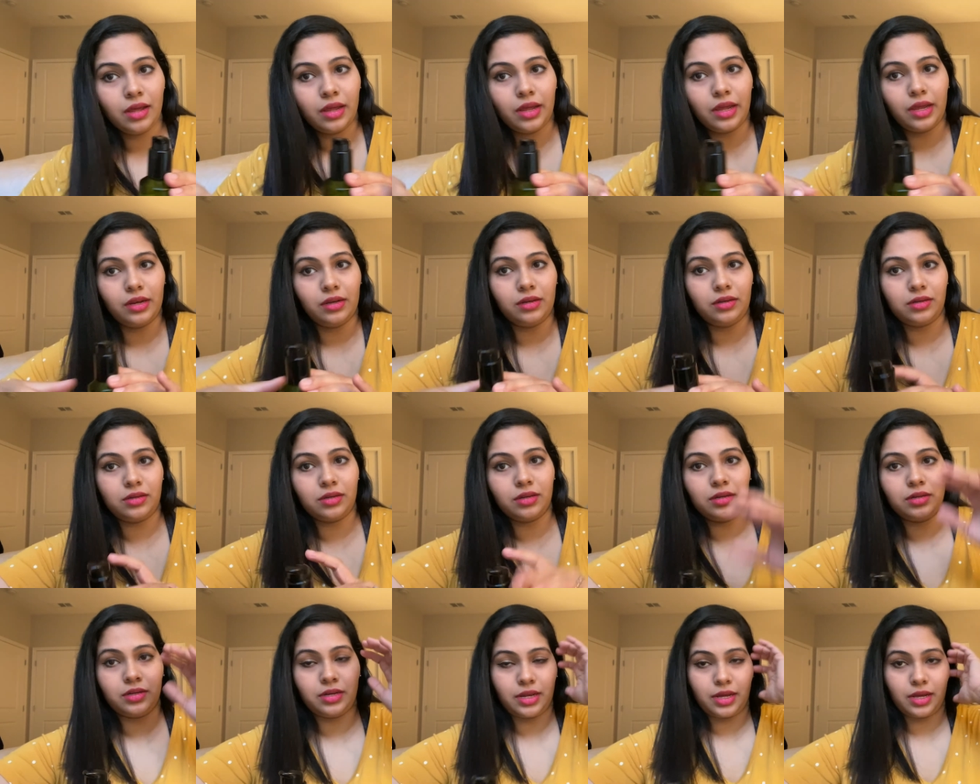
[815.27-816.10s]

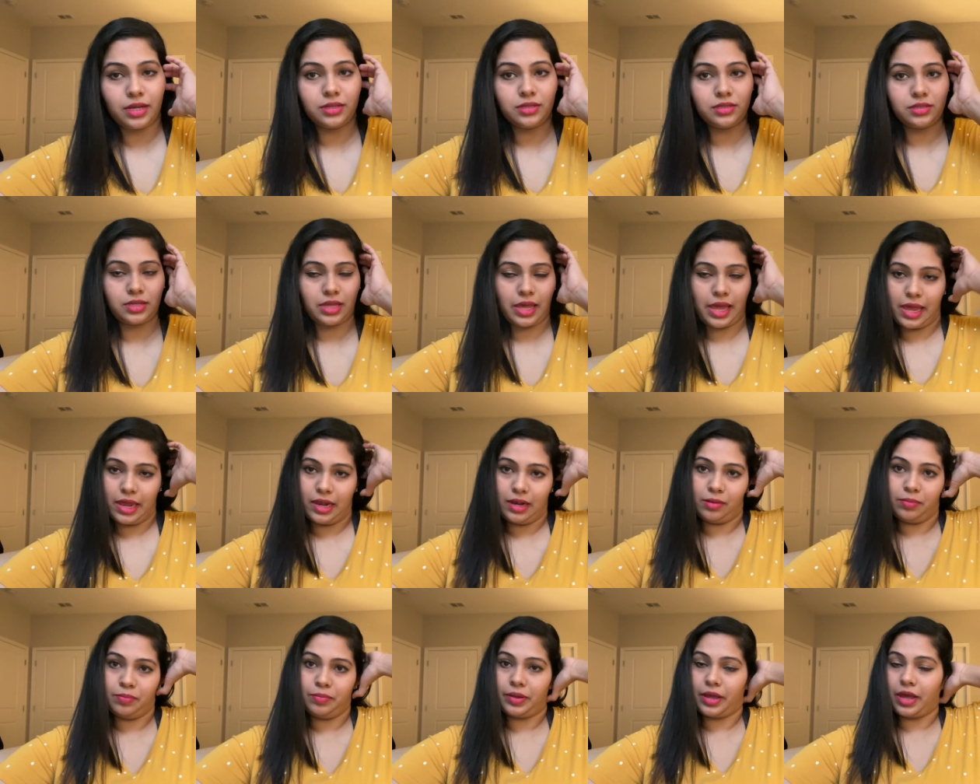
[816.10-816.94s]
It does
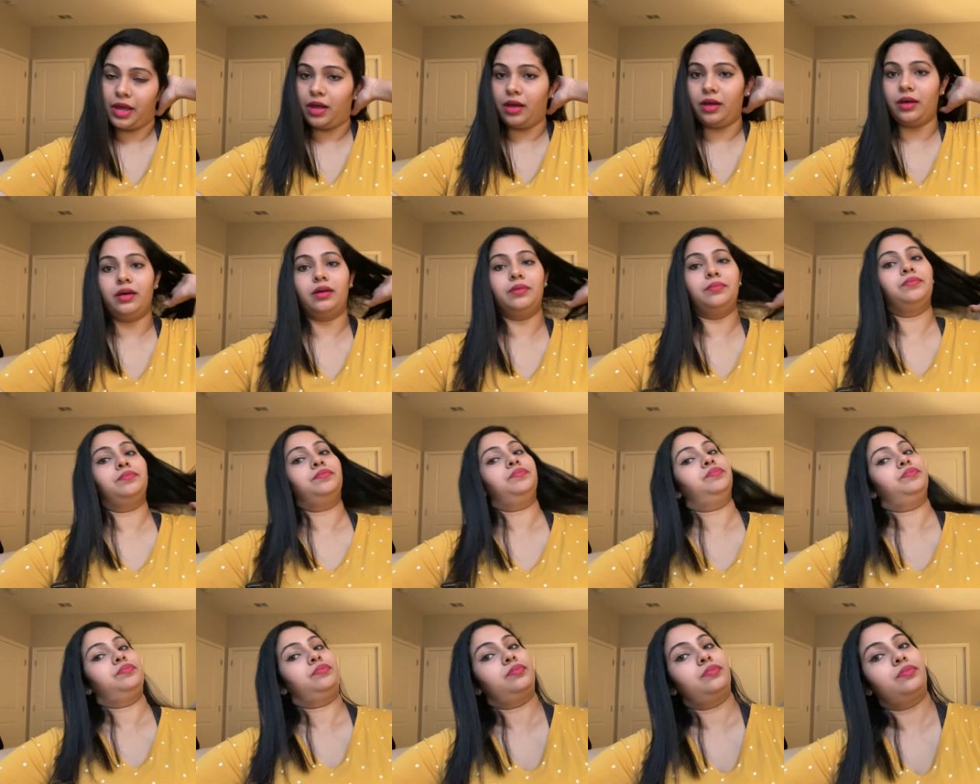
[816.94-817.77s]
help
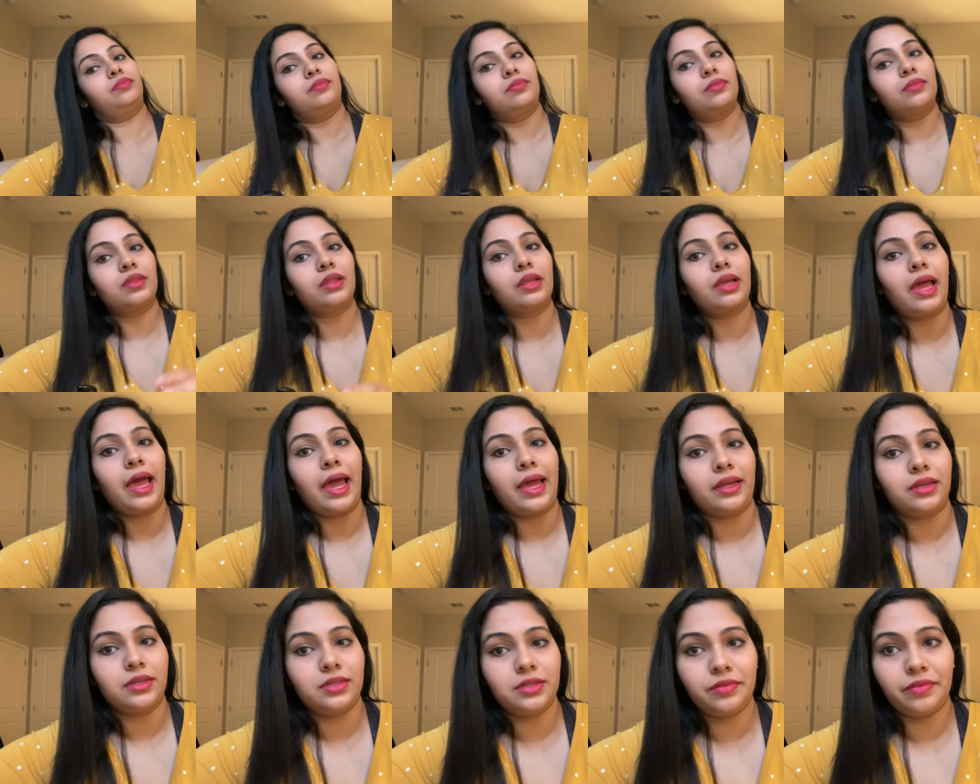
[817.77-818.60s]

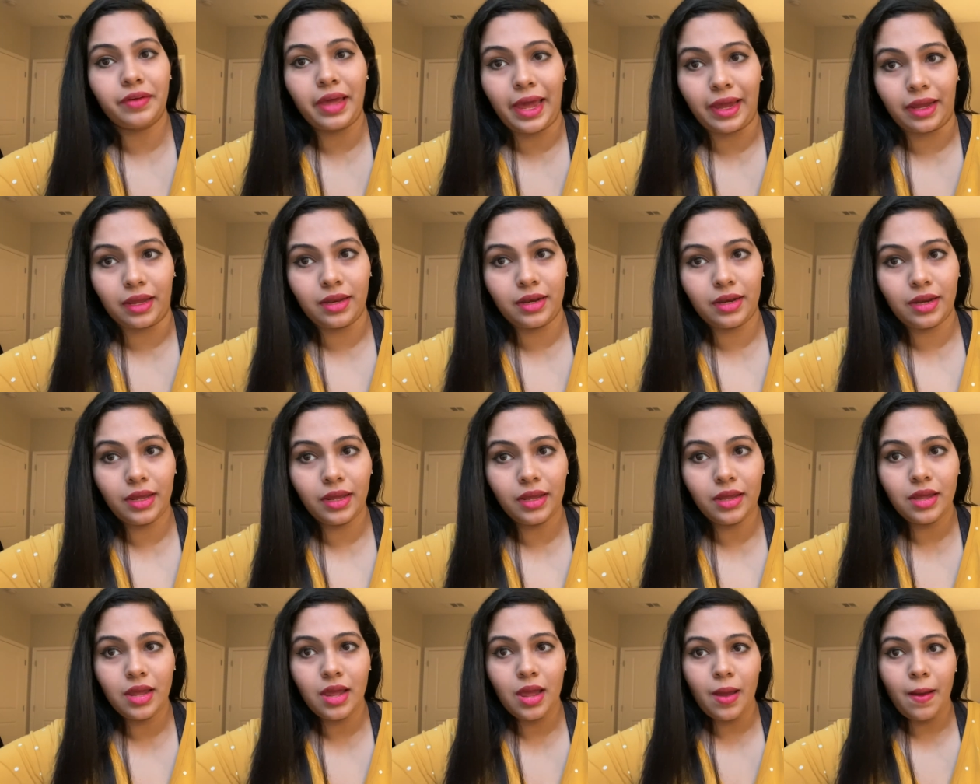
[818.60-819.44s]
active
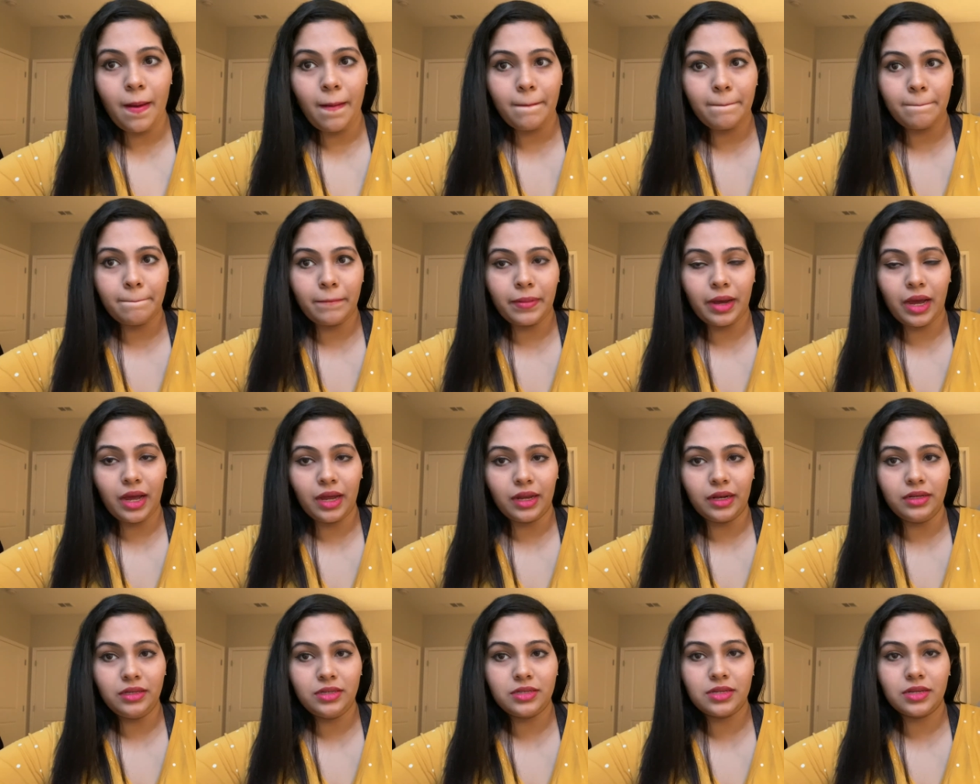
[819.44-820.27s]
acne,
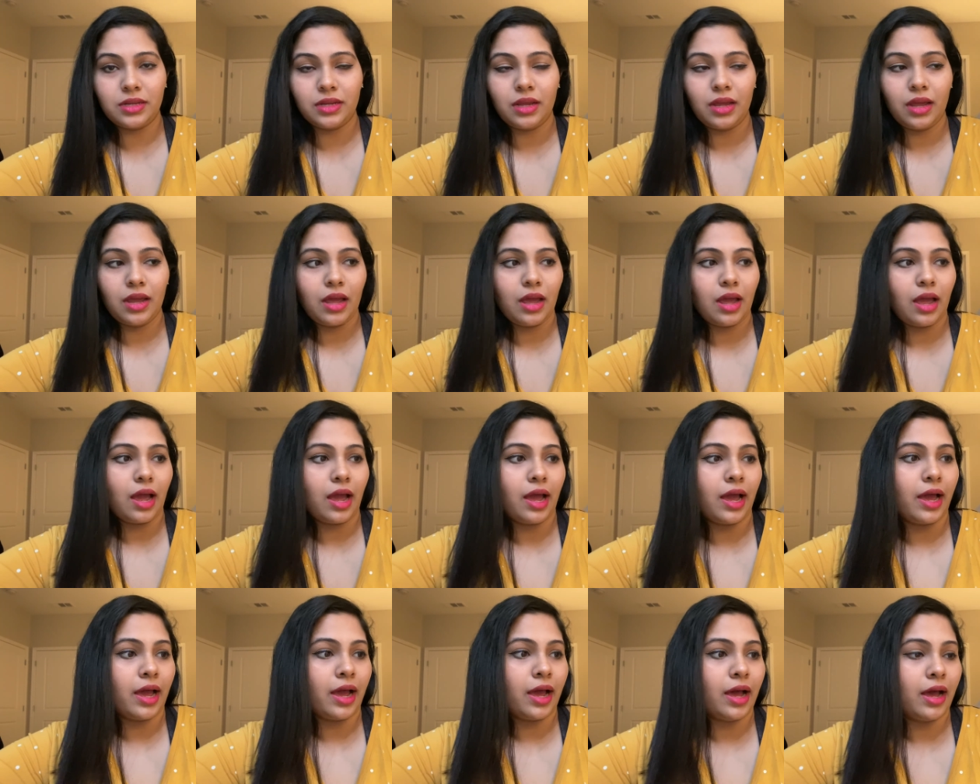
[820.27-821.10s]
but
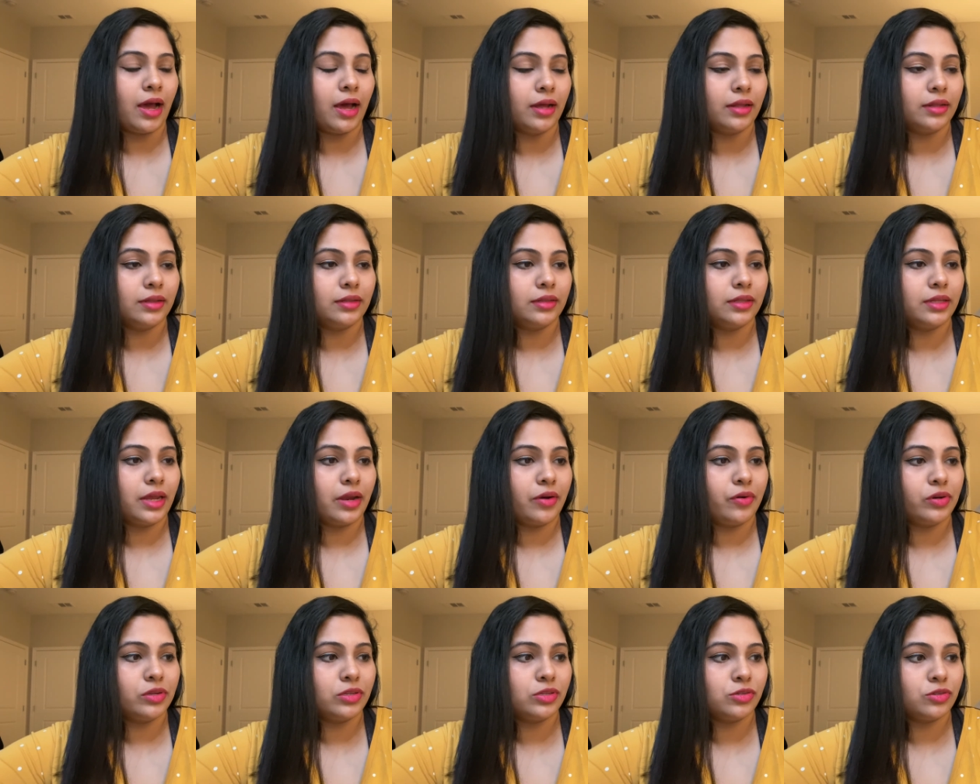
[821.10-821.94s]

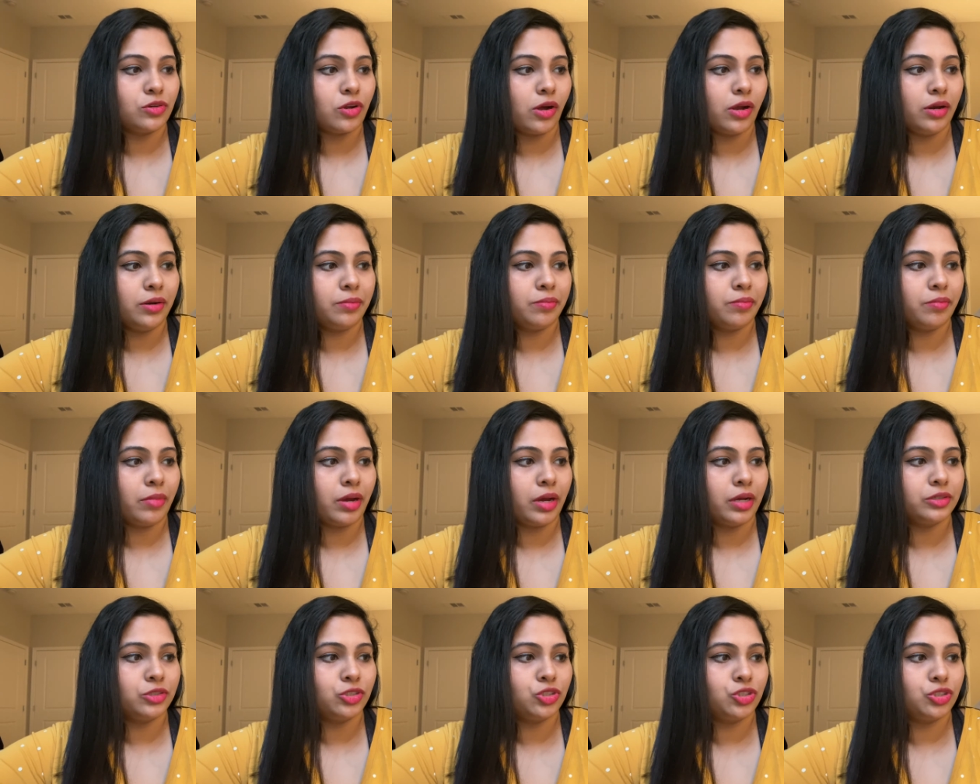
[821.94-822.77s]
there is not
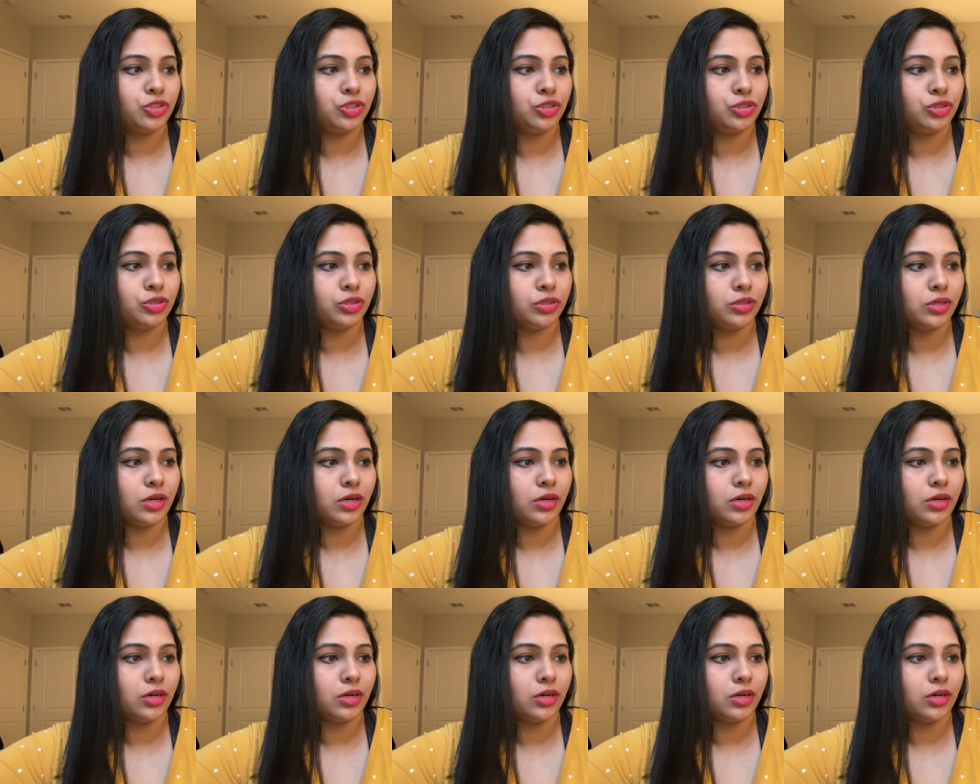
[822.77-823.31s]
much